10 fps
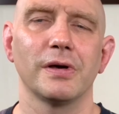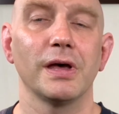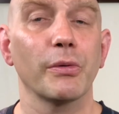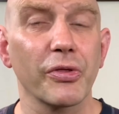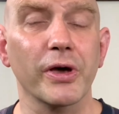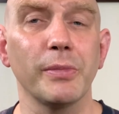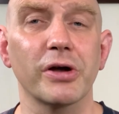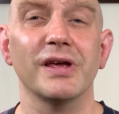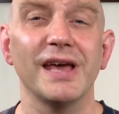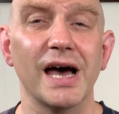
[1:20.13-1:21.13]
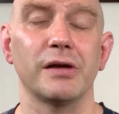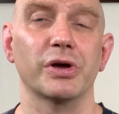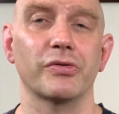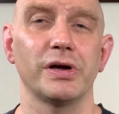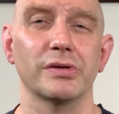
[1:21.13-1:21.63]
And when you think about it, he had to be
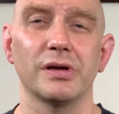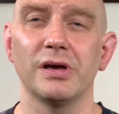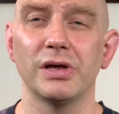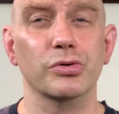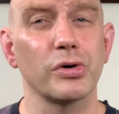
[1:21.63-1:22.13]
crazy. He's